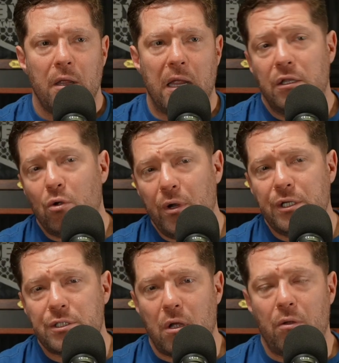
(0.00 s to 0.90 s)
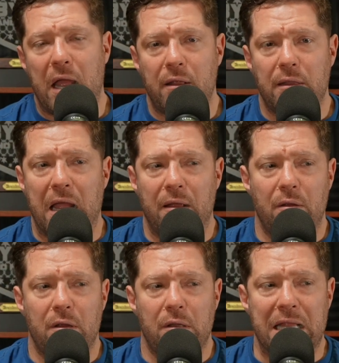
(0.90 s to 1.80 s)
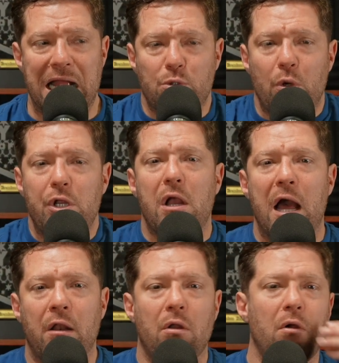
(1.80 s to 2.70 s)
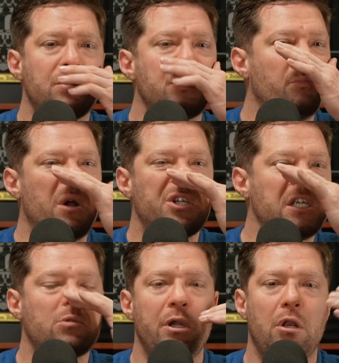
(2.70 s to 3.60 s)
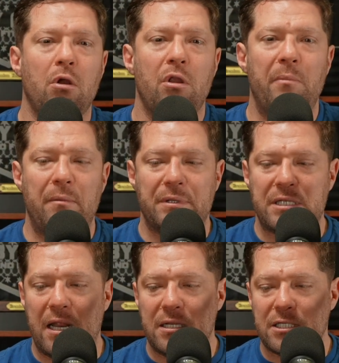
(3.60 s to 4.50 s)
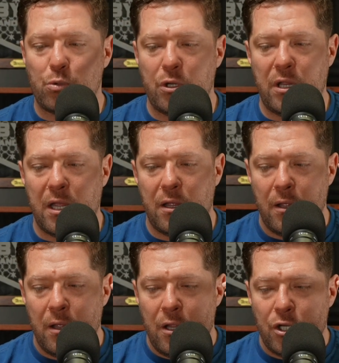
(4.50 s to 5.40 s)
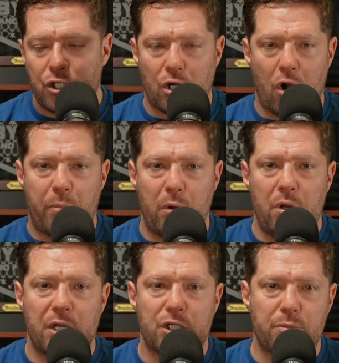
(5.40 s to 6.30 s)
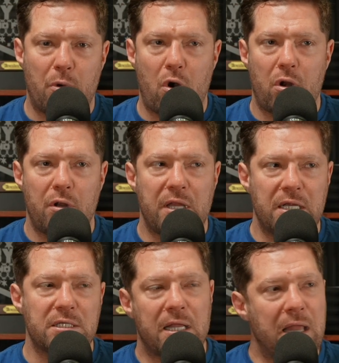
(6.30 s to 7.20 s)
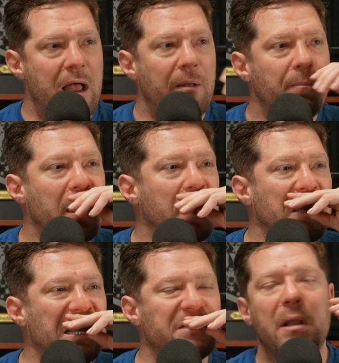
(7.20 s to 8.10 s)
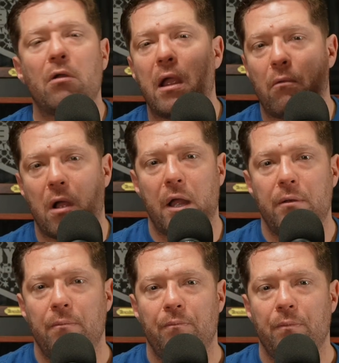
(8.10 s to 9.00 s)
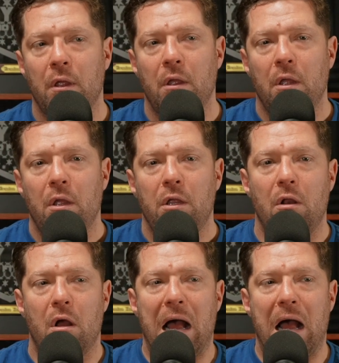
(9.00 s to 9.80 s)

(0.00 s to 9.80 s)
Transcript: in doing so, that's where you kind of learn so much. That's where you learn the meat and potatoes. That's where you get sharper, you get smarter and things like that. And it's been a great ride. You know,